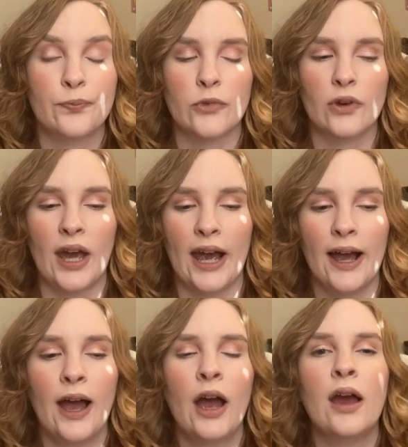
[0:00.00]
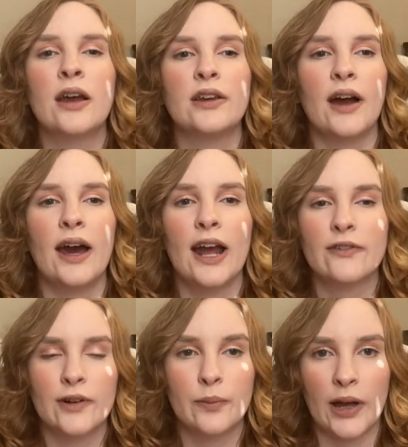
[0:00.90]
okay? Not
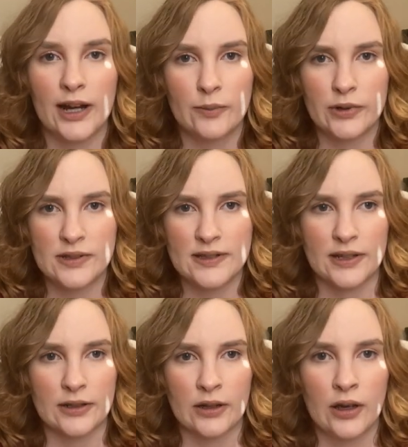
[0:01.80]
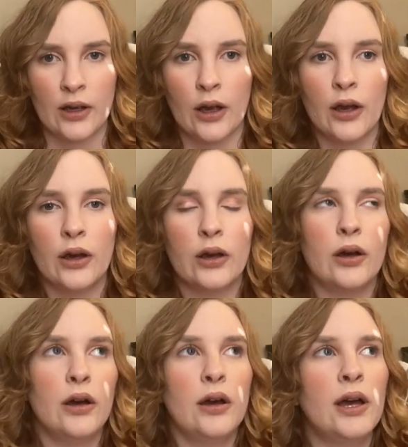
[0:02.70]
every blind person
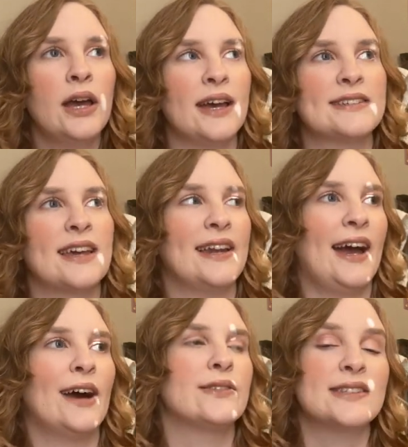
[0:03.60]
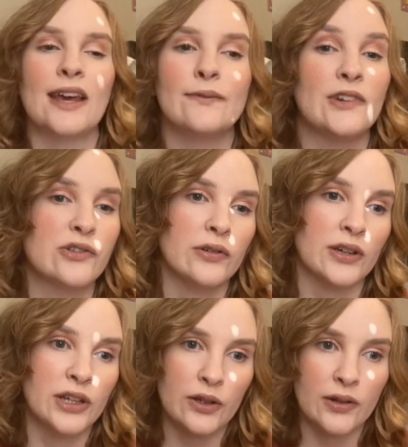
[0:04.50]
is going to have the same visual
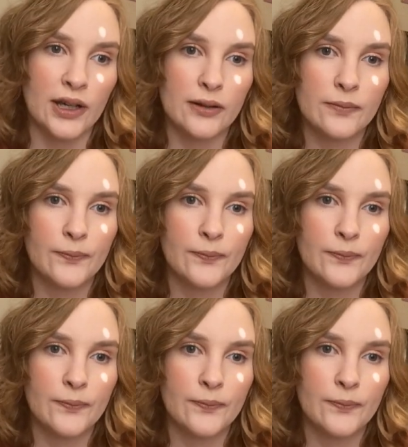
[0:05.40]
acuity.